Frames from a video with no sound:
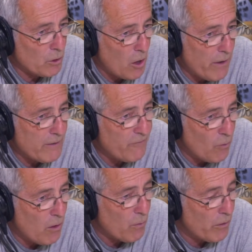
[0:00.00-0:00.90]
going
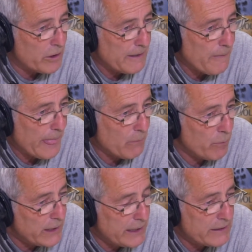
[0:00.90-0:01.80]
forward,
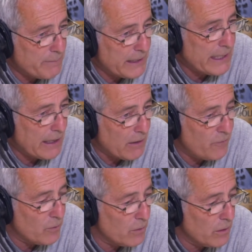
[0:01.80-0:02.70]
we need to be
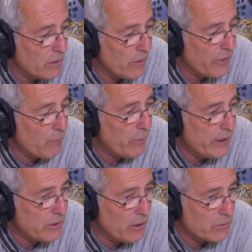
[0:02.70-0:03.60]
careful that
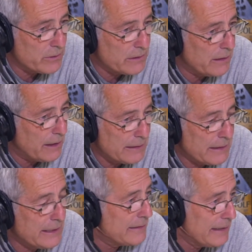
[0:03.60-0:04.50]
we don't
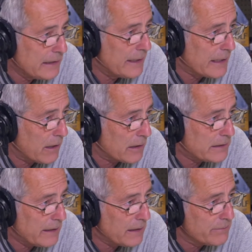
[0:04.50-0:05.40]
Disneyland
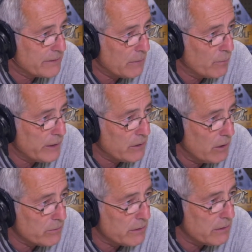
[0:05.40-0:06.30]
ourselves, that we
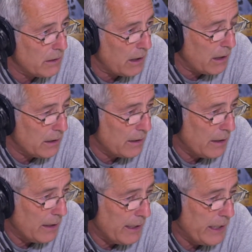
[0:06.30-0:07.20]
don't
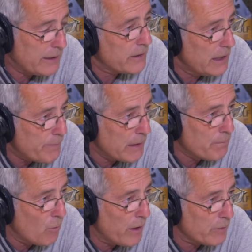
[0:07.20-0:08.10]
hit a
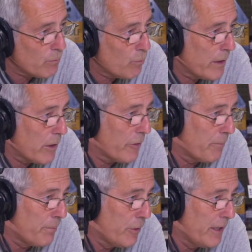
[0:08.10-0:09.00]
tipping point where
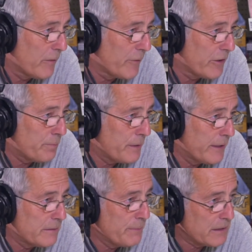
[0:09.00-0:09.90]
the beauty of this
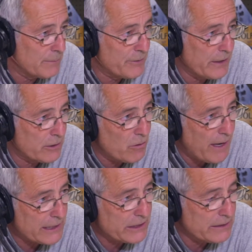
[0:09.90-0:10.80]
place becomes the
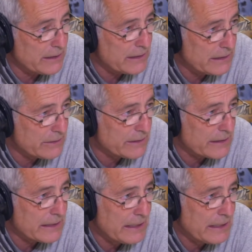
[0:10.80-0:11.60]
attraction that kills it.